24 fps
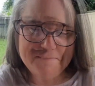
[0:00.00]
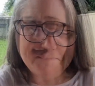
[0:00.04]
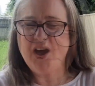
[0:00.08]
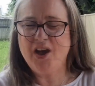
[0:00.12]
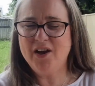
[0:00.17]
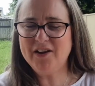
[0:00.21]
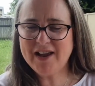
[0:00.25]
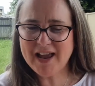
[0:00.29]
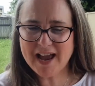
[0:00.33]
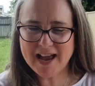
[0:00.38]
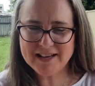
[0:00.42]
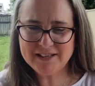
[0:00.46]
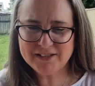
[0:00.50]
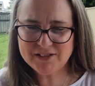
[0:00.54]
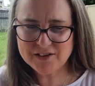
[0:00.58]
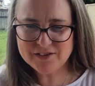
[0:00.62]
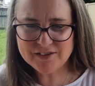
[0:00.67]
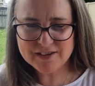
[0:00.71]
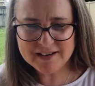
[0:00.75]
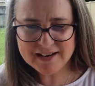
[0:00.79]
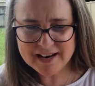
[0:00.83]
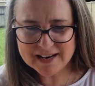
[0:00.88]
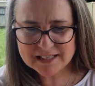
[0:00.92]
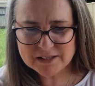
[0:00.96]
Okay, so
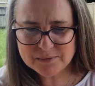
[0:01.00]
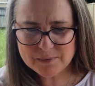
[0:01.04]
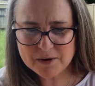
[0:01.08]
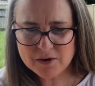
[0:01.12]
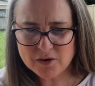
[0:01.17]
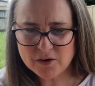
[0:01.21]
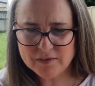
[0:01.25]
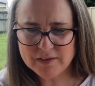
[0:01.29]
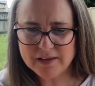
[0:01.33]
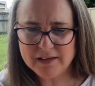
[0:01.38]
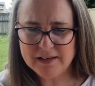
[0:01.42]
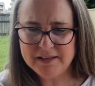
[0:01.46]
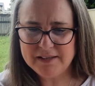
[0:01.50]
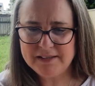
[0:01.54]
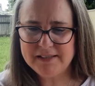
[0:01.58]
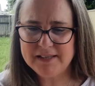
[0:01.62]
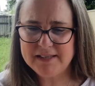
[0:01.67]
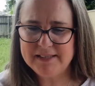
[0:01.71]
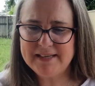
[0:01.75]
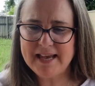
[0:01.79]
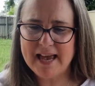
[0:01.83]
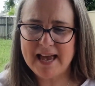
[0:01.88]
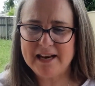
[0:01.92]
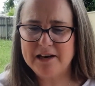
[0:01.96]
the next one on the list
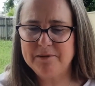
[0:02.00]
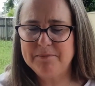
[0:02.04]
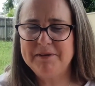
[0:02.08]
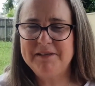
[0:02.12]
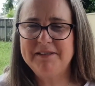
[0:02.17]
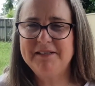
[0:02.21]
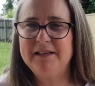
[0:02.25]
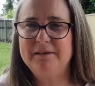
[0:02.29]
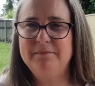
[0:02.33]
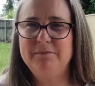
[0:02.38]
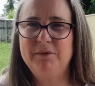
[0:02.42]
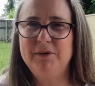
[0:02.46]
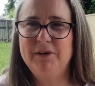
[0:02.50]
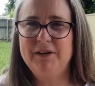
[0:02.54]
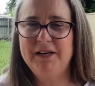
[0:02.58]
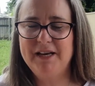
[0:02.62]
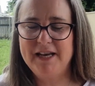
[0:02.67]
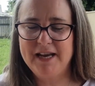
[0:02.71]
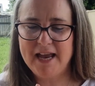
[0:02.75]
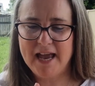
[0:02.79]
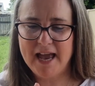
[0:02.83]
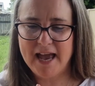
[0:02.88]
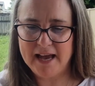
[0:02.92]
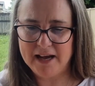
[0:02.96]
is How to Be
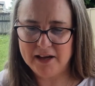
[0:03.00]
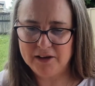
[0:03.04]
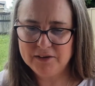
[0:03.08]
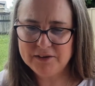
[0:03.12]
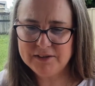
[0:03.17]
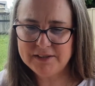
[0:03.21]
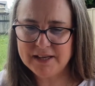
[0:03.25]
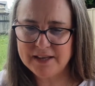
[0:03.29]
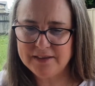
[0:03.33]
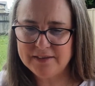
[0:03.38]
Somebody Else.